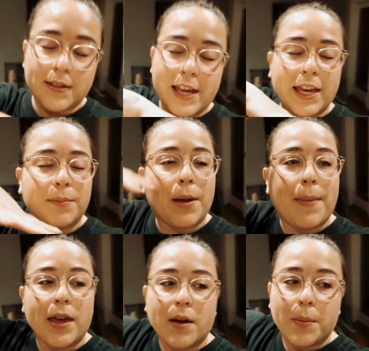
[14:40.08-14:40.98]
taking my
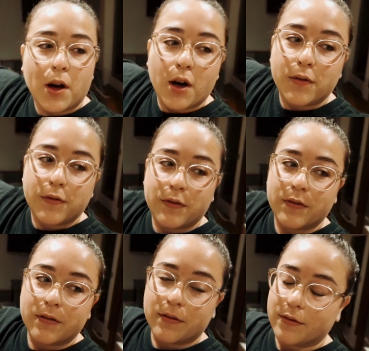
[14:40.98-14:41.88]
makeup
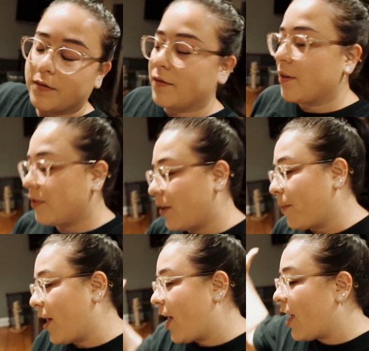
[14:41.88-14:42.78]
off. Let
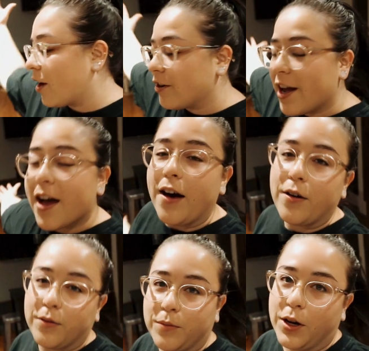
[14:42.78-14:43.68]
my hair
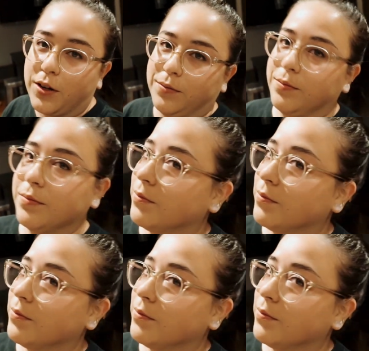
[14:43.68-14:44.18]
down. Well,